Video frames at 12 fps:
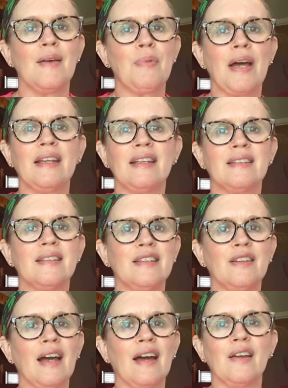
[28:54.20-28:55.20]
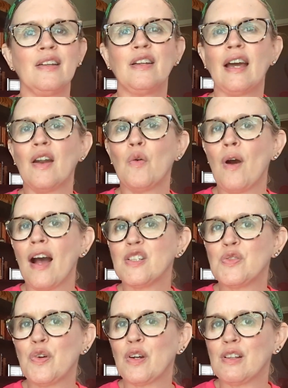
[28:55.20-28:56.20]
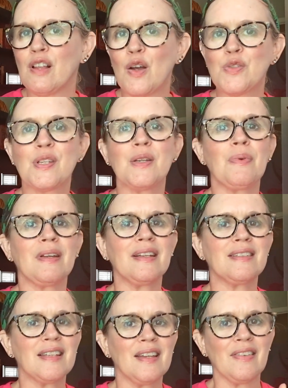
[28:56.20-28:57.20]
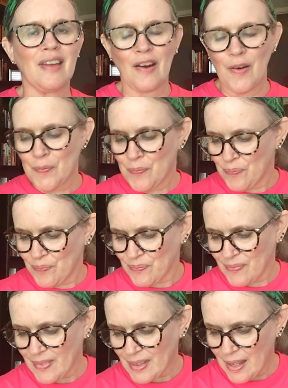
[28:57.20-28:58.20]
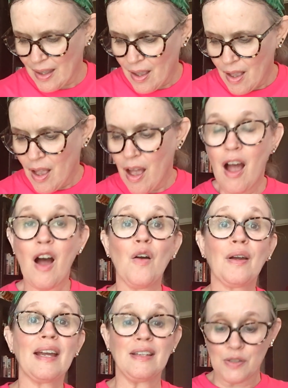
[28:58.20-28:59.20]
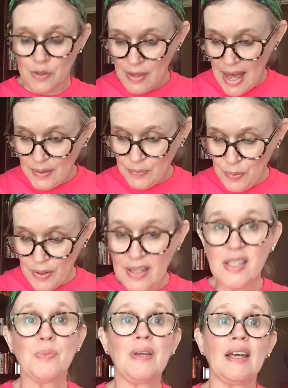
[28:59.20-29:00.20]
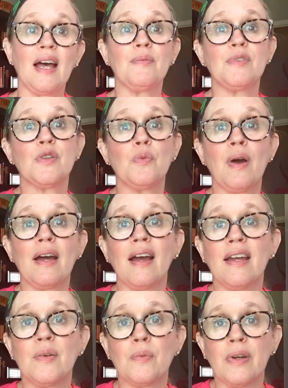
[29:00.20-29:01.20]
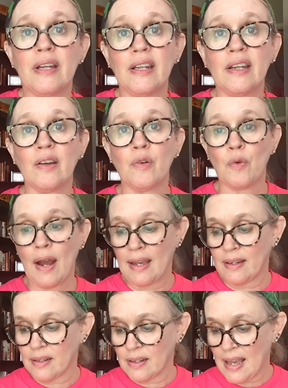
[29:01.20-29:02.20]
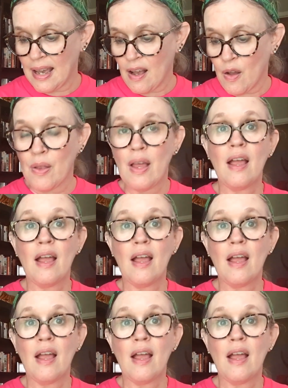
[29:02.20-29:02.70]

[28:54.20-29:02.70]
But it, you gotta you gotta watch for it closely, but it's in there. Okay, so that brings me up to what I am reading right now.